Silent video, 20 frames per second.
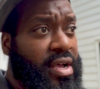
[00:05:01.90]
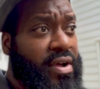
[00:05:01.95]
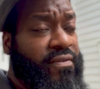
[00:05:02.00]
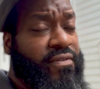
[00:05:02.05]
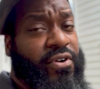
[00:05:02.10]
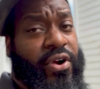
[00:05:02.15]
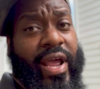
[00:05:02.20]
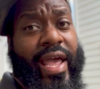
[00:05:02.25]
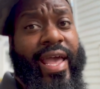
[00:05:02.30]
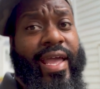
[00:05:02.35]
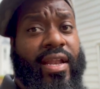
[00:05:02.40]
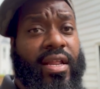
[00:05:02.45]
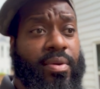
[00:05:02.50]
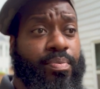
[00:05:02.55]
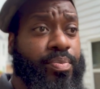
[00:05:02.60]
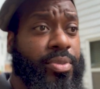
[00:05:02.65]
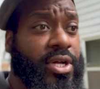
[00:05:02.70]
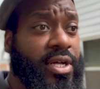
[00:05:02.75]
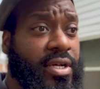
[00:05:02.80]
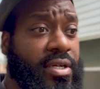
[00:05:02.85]
for eighty
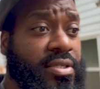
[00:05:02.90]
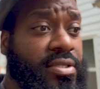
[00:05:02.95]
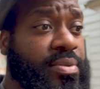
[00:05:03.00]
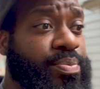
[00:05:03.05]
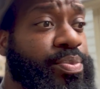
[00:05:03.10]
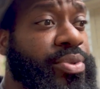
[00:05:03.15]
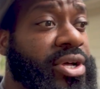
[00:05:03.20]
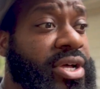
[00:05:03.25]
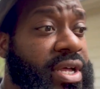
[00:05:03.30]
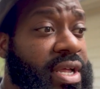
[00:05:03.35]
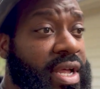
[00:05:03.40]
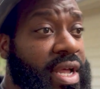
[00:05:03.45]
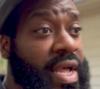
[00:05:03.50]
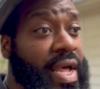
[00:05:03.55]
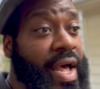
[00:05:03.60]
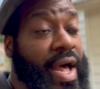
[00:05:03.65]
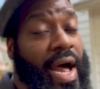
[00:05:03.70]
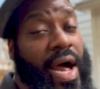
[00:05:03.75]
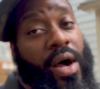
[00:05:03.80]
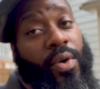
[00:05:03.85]
bucks, but
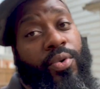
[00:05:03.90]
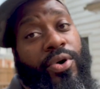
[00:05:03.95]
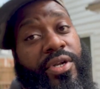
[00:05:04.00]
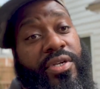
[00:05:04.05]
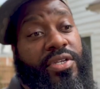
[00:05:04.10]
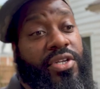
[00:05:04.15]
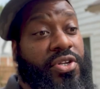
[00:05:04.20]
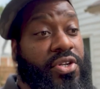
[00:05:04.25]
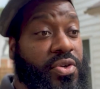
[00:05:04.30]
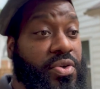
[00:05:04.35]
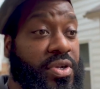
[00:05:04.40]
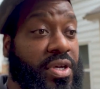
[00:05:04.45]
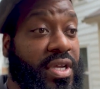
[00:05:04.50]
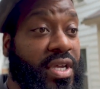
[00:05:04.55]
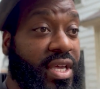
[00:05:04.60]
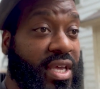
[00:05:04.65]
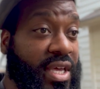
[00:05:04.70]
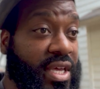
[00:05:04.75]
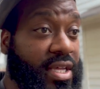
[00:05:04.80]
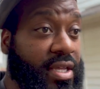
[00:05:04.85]
I wanted to do the
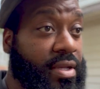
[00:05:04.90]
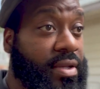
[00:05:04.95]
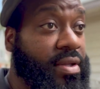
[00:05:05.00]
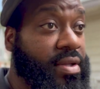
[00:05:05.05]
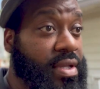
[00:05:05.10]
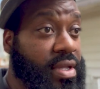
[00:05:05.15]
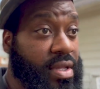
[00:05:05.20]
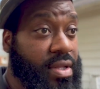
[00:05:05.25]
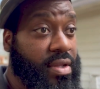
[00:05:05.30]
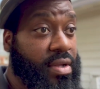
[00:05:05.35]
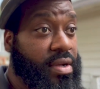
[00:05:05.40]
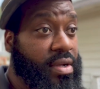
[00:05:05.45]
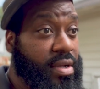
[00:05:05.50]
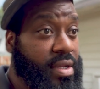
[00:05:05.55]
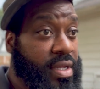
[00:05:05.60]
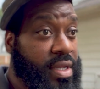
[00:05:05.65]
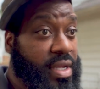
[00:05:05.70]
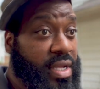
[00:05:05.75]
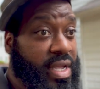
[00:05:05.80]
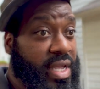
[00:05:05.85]
kit
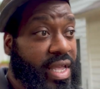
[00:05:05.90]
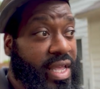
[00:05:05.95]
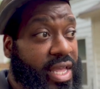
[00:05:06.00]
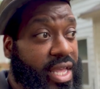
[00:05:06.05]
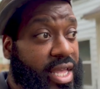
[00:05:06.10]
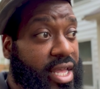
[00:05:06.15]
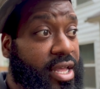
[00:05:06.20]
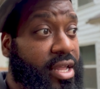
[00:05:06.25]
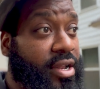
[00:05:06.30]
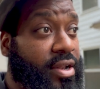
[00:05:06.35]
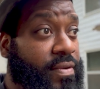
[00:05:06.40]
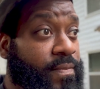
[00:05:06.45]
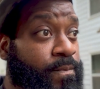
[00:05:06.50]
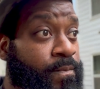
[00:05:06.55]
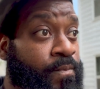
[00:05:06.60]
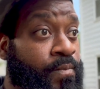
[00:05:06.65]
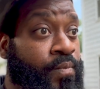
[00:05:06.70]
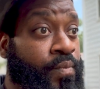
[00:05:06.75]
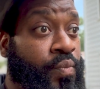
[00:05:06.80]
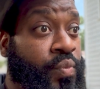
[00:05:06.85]
and
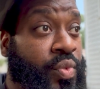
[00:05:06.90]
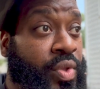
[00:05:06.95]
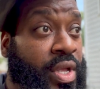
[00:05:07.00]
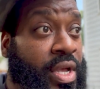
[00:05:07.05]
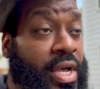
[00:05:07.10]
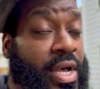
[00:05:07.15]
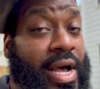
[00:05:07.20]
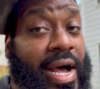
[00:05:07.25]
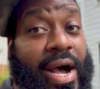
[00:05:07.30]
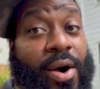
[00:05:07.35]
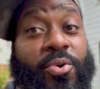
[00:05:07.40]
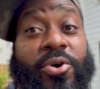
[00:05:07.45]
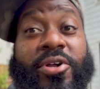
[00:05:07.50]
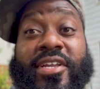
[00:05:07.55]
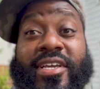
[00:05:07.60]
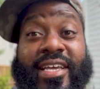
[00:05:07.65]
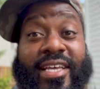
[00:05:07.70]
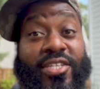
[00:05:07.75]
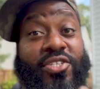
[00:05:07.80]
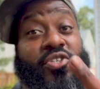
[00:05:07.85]
I wanted
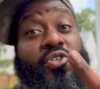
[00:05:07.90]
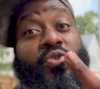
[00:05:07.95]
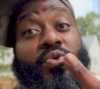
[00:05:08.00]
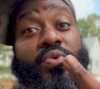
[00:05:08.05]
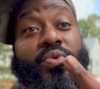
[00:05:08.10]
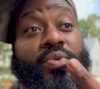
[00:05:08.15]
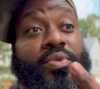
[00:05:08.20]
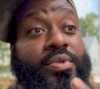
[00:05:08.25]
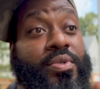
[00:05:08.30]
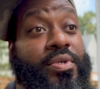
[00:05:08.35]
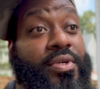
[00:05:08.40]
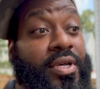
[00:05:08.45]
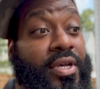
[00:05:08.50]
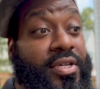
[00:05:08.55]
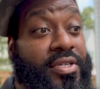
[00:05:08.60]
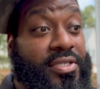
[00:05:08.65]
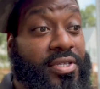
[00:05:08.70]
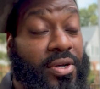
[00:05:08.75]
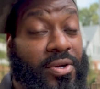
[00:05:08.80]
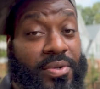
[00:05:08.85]
to get two,
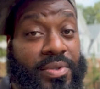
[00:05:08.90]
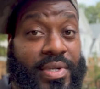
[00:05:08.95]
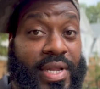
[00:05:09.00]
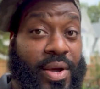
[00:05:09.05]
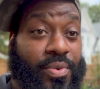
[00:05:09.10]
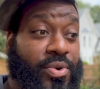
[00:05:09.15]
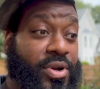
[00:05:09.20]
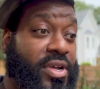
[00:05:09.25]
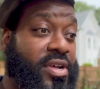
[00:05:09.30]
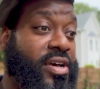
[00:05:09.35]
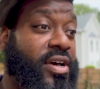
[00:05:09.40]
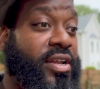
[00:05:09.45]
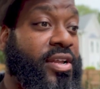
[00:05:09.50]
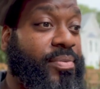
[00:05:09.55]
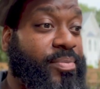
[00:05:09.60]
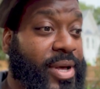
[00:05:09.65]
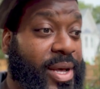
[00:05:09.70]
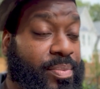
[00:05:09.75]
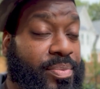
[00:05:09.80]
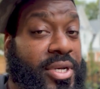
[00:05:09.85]
so that would have cut in
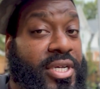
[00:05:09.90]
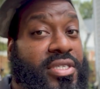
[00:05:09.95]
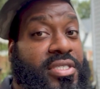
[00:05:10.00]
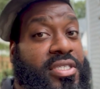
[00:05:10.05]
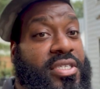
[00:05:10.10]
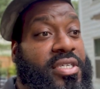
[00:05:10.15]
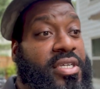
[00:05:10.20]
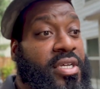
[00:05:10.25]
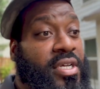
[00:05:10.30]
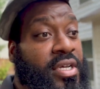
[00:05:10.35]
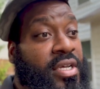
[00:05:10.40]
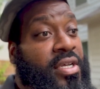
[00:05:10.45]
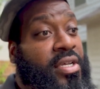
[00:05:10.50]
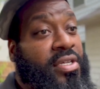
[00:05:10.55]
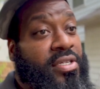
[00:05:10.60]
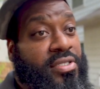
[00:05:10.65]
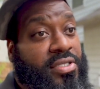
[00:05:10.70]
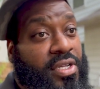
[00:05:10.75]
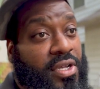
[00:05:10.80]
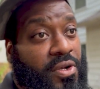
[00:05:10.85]
my budget.
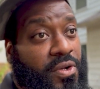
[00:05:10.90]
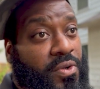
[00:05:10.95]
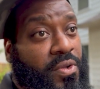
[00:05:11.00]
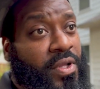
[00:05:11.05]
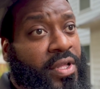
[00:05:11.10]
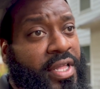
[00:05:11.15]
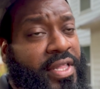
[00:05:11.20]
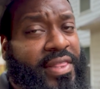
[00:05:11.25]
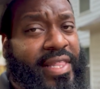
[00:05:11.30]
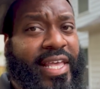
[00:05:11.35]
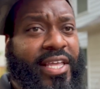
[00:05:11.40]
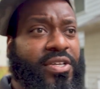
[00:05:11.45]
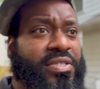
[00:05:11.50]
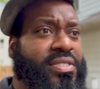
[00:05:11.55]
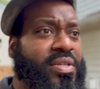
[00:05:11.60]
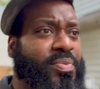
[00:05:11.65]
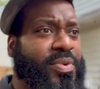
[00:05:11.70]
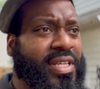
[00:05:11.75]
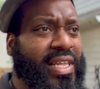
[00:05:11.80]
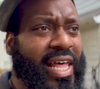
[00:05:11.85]
So they used to
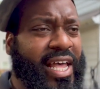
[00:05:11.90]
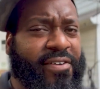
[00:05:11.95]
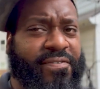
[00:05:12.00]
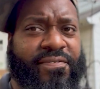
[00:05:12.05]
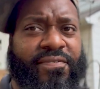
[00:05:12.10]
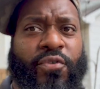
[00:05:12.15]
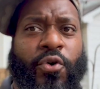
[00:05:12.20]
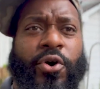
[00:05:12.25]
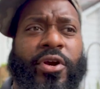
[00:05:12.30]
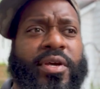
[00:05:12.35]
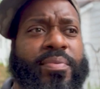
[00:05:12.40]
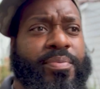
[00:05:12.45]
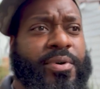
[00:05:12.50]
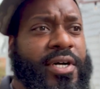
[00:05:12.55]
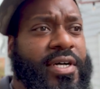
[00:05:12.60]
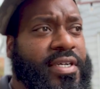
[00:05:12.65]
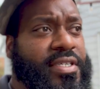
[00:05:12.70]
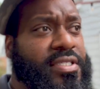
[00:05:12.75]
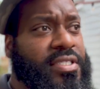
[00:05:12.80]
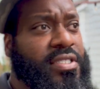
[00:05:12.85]
be like forty
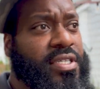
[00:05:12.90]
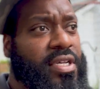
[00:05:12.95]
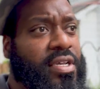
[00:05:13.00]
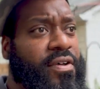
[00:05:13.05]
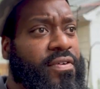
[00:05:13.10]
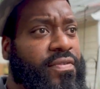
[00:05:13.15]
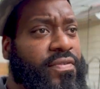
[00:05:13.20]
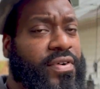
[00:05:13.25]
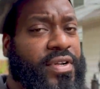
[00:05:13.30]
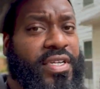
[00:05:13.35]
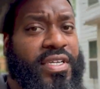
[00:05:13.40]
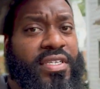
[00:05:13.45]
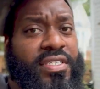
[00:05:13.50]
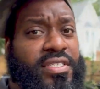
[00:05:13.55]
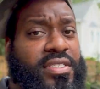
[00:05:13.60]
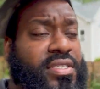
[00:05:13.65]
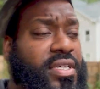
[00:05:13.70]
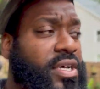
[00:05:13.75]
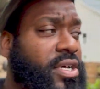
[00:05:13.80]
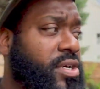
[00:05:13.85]
bucks for
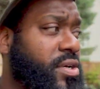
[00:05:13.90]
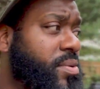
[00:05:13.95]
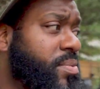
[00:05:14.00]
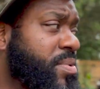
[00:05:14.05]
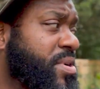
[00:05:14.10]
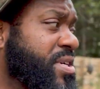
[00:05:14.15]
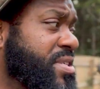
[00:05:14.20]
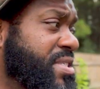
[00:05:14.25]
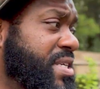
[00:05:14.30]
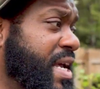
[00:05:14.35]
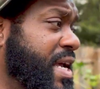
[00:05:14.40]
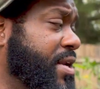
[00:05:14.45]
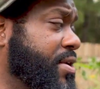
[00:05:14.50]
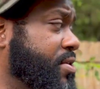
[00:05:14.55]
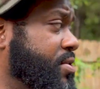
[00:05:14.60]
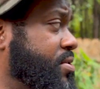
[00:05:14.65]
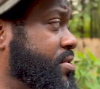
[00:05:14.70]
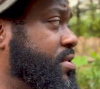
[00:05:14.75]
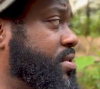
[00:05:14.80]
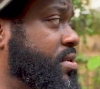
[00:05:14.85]
these um
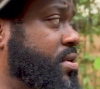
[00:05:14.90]
containers,